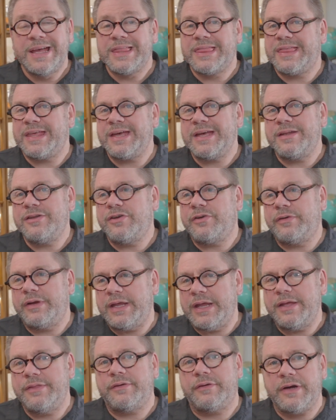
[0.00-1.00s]
then you're
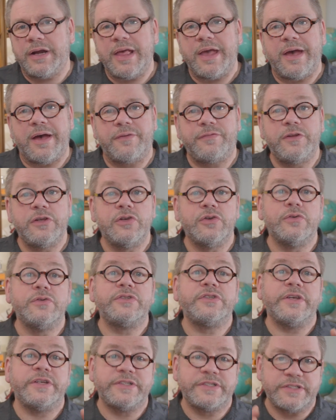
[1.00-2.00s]
either going to have to
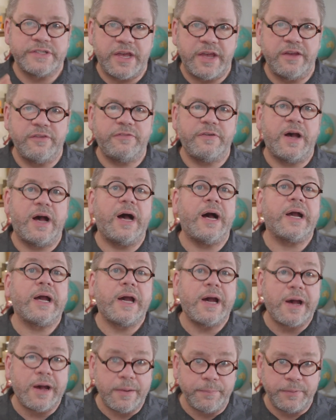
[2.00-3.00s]
use save a
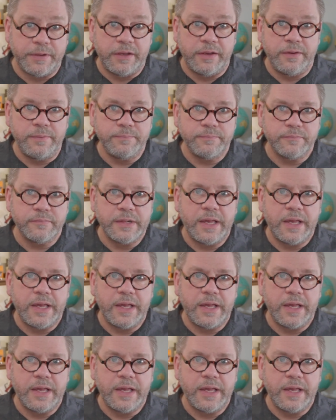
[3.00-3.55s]
copy,